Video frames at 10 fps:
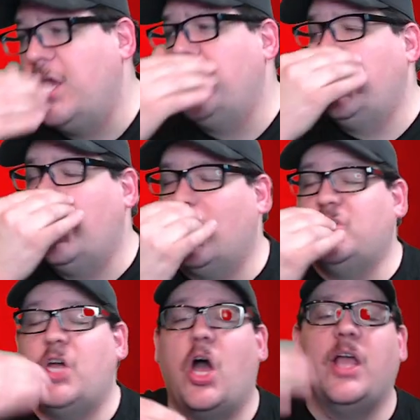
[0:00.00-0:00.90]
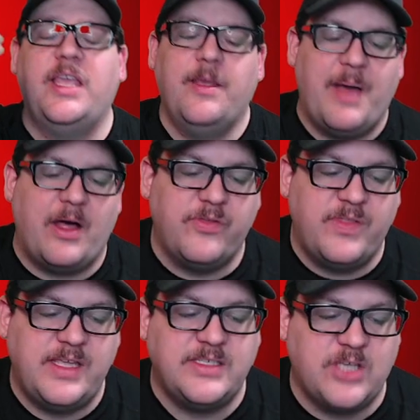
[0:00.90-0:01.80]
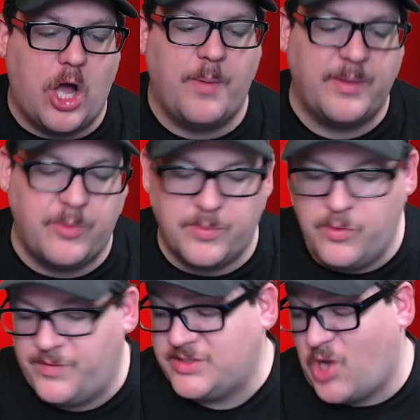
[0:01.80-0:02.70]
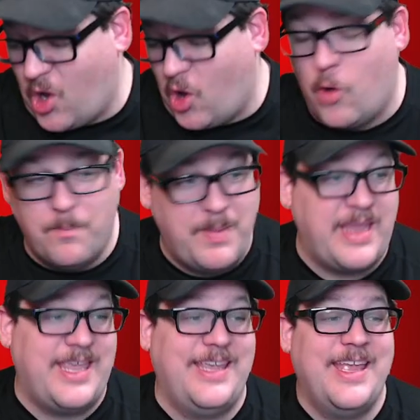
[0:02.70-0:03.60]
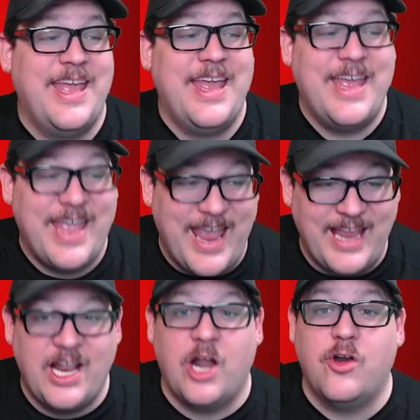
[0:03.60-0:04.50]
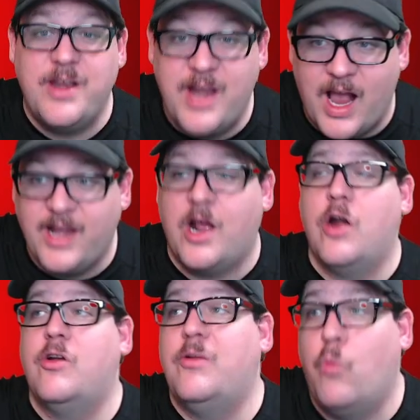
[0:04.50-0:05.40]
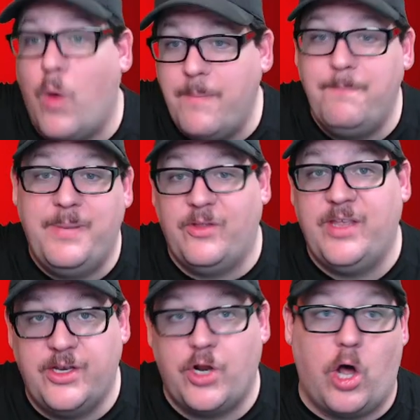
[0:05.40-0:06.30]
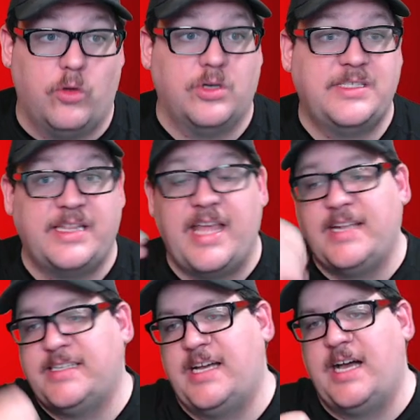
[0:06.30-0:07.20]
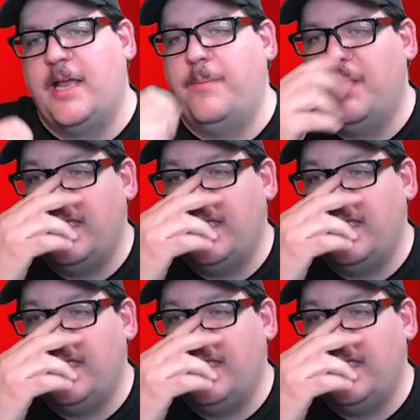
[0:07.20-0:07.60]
You're talking about these comic book movies all making $800, $900, $1 billion at that time.